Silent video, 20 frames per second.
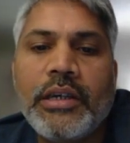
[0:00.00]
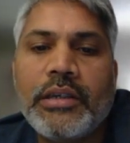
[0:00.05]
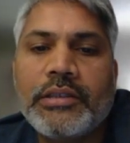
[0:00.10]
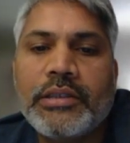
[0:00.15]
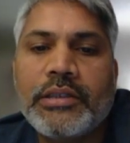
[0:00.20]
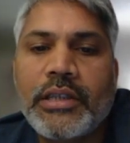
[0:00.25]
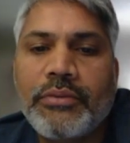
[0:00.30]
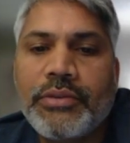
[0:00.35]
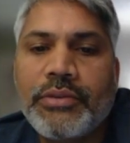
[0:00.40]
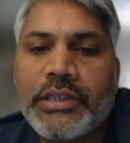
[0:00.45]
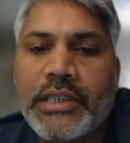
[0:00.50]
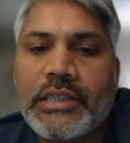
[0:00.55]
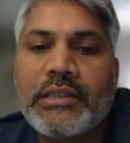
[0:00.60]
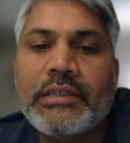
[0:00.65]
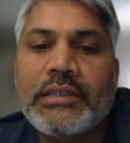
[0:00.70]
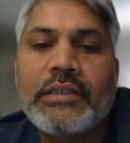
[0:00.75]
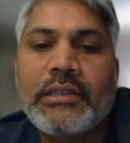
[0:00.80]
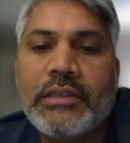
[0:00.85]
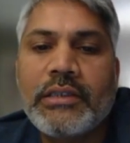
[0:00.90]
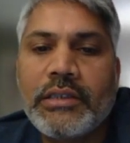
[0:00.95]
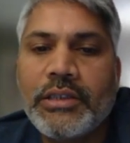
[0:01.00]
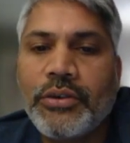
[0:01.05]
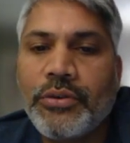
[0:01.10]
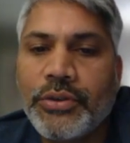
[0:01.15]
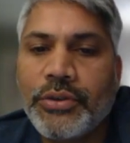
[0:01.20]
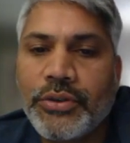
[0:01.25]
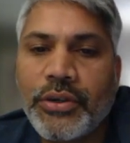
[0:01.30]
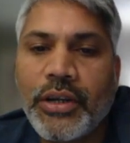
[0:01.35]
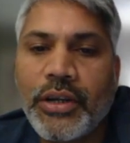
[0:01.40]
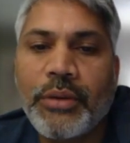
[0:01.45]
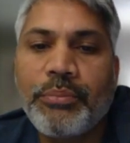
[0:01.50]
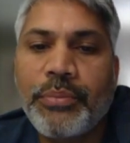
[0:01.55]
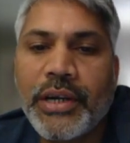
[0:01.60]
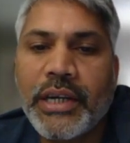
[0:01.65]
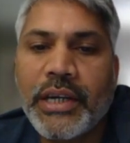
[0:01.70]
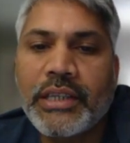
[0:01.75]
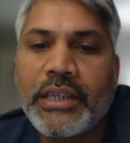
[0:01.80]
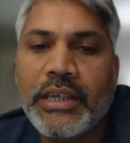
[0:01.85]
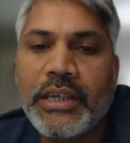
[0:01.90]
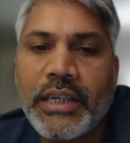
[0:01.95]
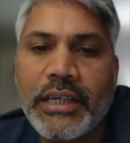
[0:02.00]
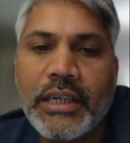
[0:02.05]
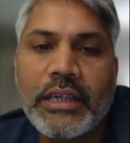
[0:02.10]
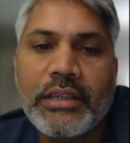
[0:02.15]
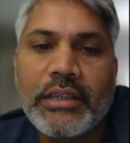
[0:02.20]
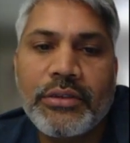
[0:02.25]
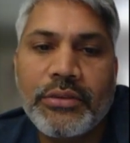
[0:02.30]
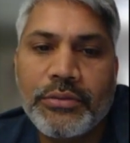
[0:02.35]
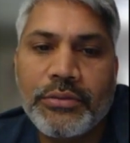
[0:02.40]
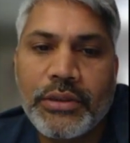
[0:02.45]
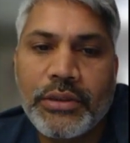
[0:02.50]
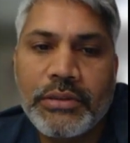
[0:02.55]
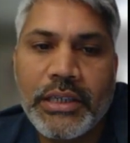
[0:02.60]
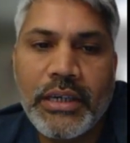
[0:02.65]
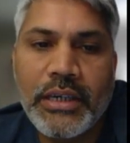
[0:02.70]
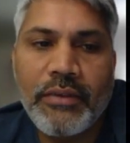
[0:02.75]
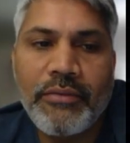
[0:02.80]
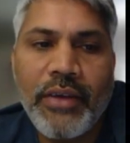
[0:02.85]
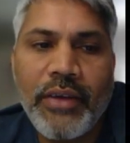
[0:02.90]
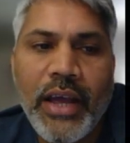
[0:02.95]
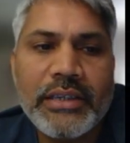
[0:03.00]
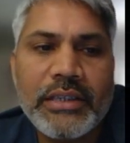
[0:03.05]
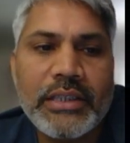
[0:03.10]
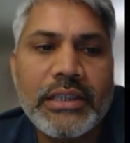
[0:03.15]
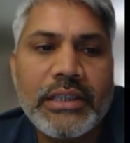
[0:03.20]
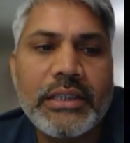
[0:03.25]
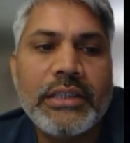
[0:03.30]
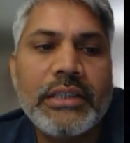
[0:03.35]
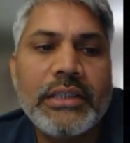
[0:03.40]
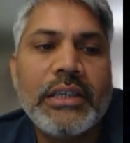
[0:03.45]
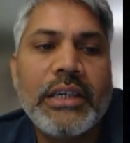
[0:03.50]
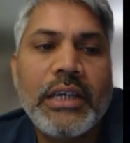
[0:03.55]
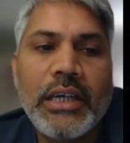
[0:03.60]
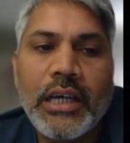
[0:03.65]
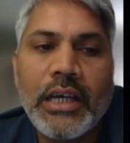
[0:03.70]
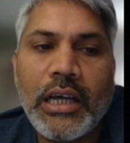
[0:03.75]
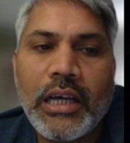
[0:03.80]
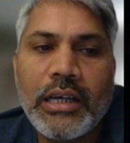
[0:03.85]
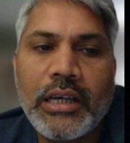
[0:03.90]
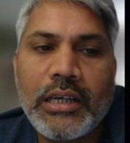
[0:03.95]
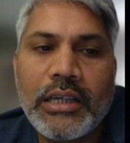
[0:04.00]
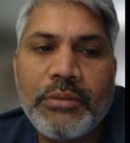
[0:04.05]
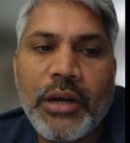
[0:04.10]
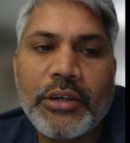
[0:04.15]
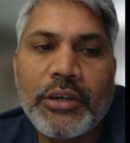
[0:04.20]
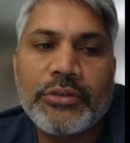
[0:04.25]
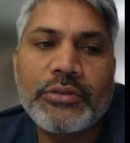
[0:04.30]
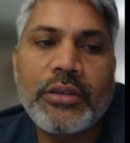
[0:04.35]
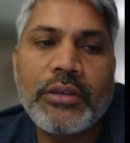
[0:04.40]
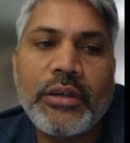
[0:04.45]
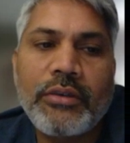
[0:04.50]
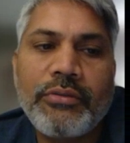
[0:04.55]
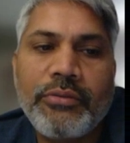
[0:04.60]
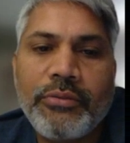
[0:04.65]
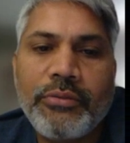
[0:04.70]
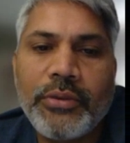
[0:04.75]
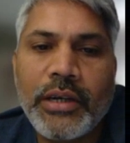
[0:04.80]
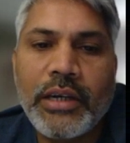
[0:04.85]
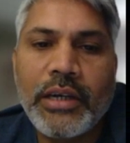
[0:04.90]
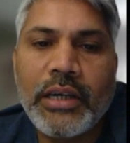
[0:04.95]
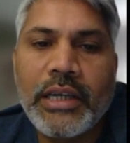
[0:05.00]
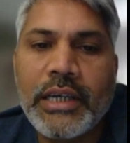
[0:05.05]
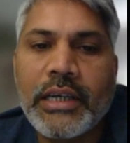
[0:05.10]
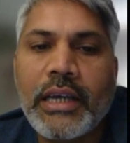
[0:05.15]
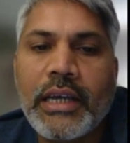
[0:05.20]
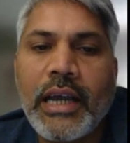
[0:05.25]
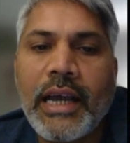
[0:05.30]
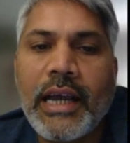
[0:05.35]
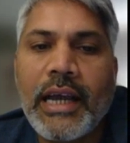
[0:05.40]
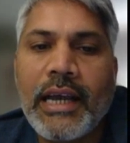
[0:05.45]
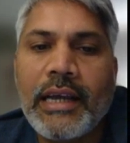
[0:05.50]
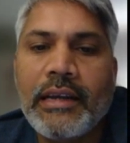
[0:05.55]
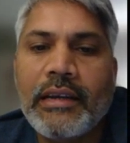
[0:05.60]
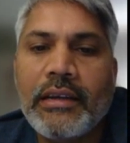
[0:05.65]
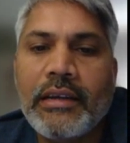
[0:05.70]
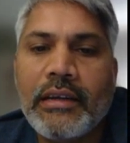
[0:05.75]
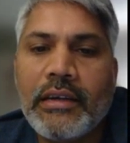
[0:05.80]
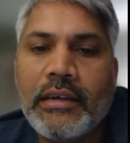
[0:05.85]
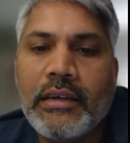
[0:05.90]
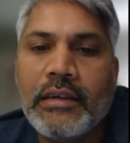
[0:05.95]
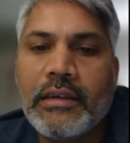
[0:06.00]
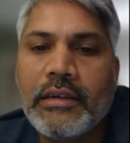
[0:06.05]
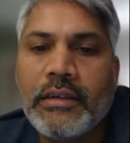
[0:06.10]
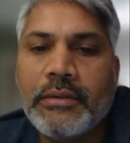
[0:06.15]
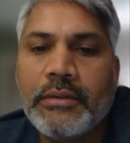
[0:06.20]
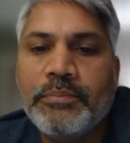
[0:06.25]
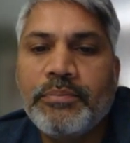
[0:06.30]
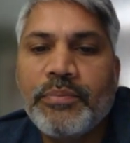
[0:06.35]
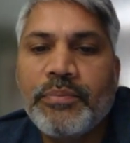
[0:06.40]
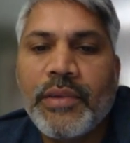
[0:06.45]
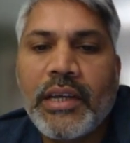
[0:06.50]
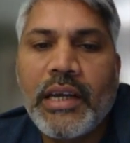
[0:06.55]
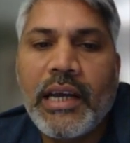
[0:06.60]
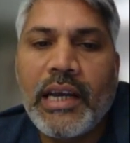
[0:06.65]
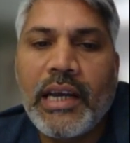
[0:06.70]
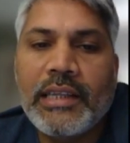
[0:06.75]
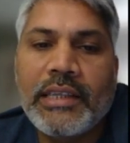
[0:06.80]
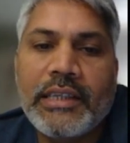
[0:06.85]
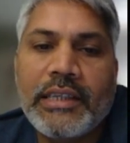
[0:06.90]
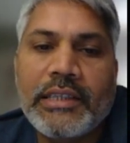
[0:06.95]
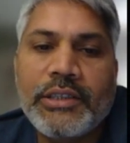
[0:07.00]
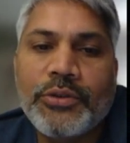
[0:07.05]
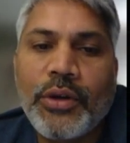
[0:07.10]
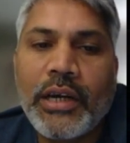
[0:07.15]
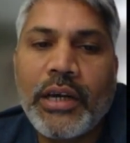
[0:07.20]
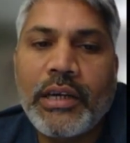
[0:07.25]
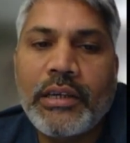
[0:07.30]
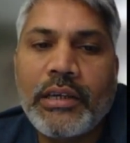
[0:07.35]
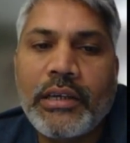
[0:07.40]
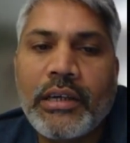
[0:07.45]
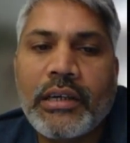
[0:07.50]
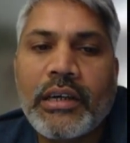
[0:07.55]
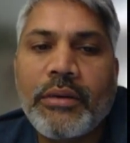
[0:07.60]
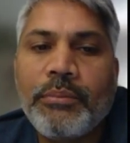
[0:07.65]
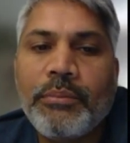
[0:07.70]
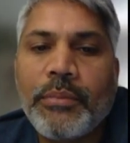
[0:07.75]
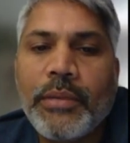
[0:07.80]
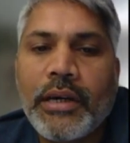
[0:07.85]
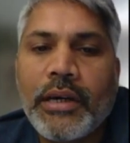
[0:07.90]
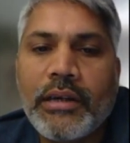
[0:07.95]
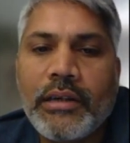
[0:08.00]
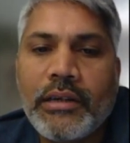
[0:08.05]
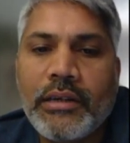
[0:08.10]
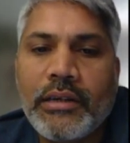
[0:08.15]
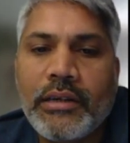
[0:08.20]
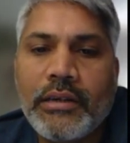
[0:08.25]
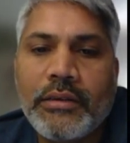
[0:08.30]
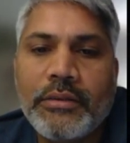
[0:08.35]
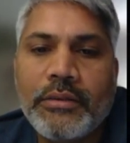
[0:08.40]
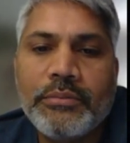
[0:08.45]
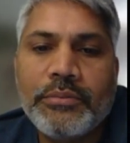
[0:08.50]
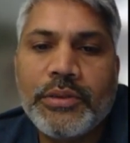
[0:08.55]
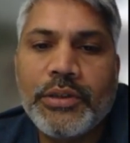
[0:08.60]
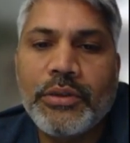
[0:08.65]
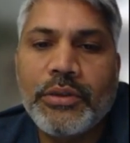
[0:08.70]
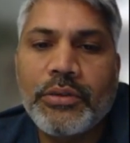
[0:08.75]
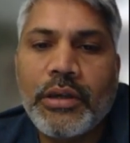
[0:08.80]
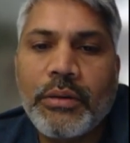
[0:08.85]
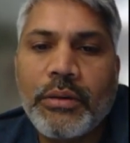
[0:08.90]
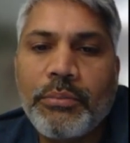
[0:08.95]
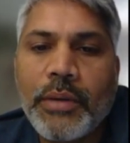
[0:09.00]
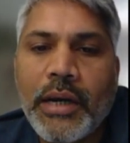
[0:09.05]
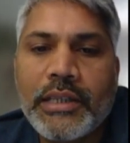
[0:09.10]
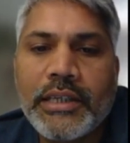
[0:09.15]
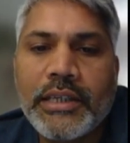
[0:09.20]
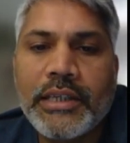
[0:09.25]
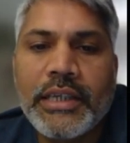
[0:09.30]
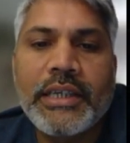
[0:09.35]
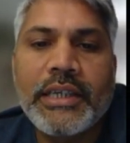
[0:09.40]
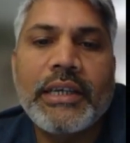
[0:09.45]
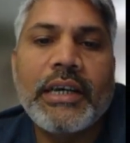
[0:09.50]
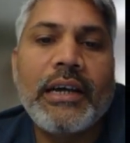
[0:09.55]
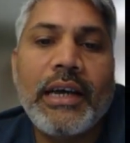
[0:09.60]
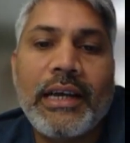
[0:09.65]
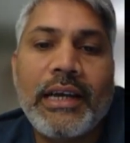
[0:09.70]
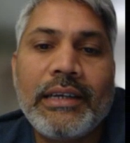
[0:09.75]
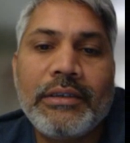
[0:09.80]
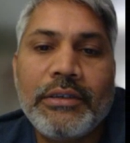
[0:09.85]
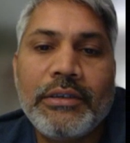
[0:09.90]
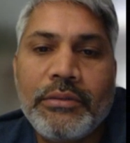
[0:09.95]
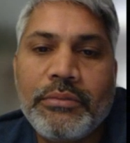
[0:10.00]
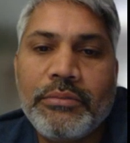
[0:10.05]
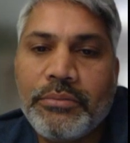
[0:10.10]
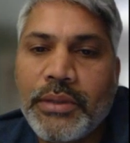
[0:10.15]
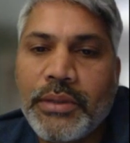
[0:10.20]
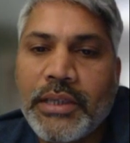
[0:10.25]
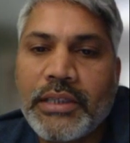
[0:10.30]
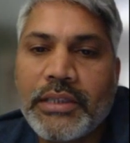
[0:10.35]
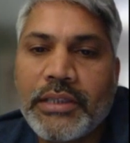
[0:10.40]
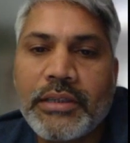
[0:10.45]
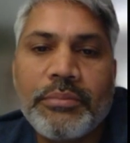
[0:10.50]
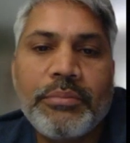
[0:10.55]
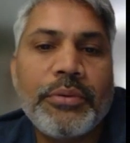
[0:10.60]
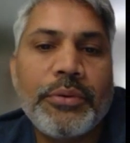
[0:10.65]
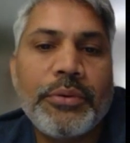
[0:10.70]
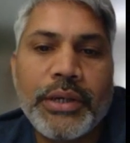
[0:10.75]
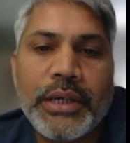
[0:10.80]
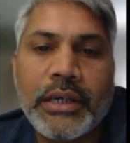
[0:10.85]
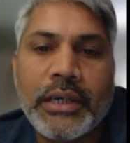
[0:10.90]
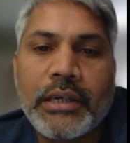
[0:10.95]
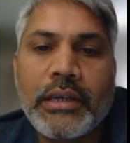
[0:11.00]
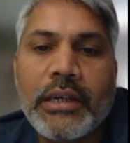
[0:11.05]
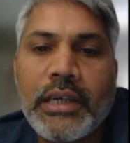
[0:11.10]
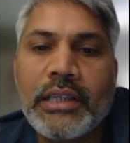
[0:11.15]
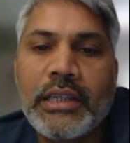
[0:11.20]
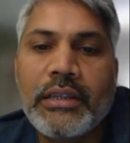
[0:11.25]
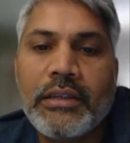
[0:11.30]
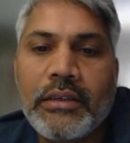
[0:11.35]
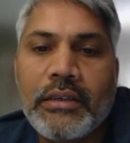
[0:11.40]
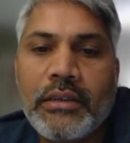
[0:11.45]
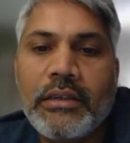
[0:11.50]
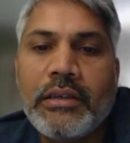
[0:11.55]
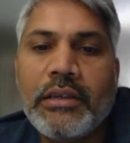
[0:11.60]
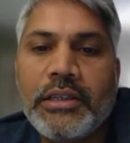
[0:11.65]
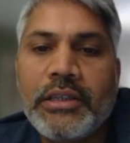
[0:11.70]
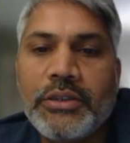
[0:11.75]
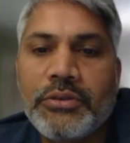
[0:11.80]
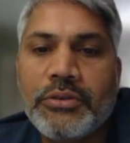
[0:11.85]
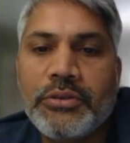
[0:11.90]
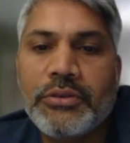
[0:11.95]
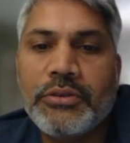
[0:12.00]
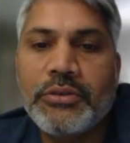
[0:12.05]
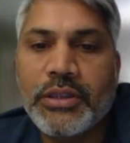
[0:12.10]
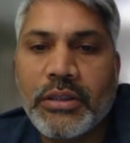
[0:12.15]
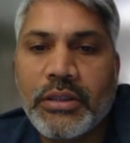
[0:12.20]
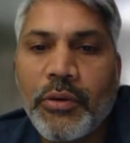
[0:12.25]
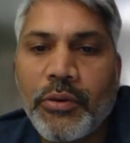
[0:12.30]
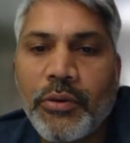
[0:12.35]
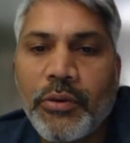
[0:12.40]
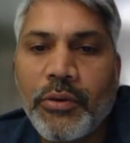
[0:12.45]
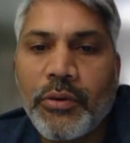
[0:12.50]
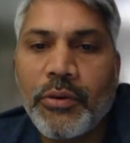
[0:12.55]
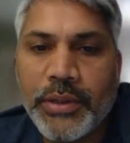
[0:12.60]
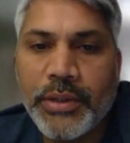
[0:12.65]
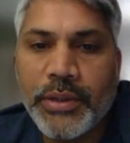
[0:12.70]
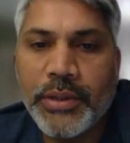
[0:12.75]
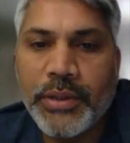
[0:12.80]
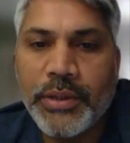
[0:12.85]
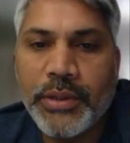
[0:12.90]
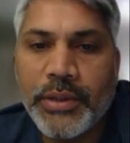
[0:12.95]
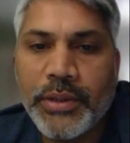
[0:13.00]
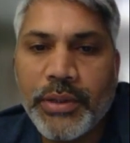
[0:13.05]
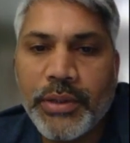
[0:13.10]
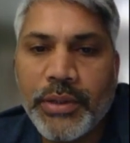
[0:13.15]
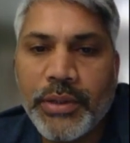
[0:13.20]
services, you can bring the data through the Data Factory in Microsoft One Lake, and then join and combine the data and build the reporting in using Power BI.